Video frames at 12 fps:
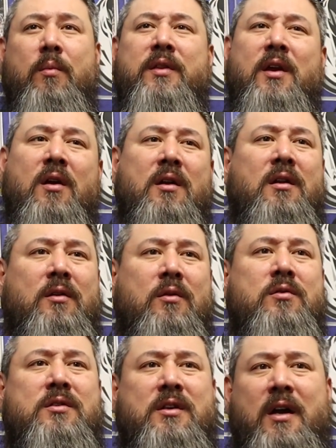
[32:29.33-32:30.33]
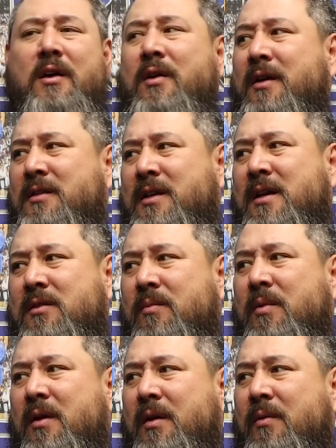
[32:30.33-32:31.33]
But they're gonna lose Jair Alexander
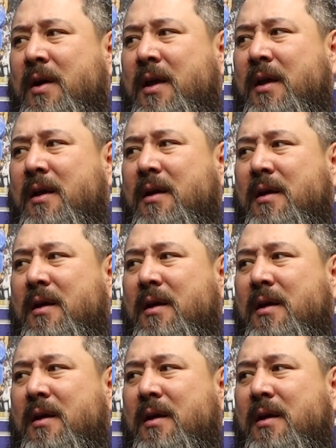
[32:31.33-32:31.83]
probably, right?